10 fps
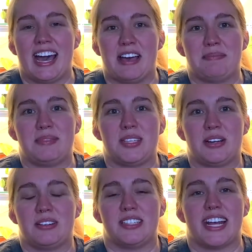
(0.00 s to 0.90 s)

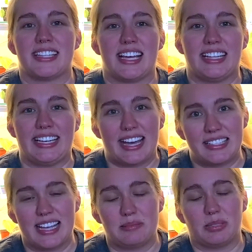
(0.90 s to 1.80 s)
So check that link out
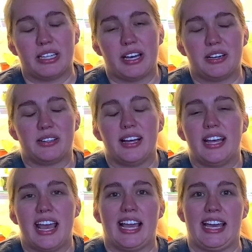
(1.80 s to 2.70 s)
down below.
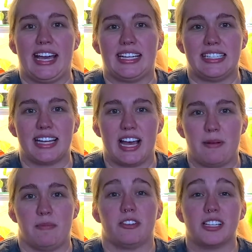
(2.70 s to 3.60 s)
And
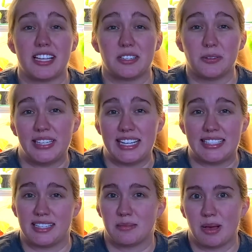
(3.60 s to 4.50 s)
Fertilizer Queen is a
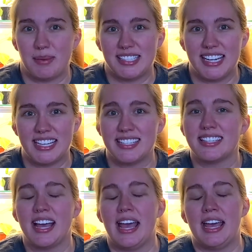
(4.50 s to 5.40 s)
small business,
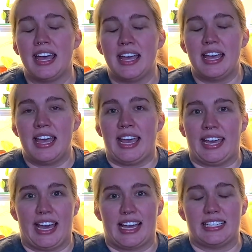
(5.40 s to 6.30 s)

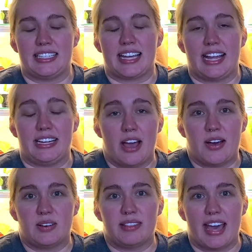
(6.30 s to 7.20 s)
and I
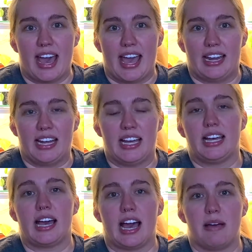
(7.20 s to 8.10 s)
know that
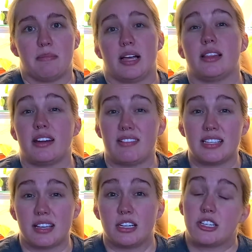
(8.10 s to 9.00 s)
a lot of us
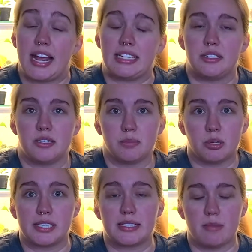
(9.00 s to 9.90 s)
are trying to
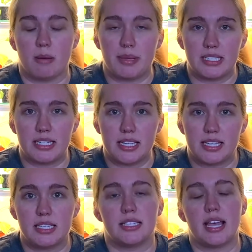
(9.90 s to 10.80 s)
support small
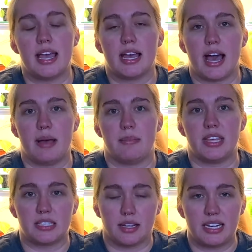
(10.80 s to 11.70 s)
businesses this
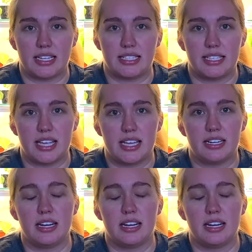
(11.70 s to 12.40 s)
holiday season,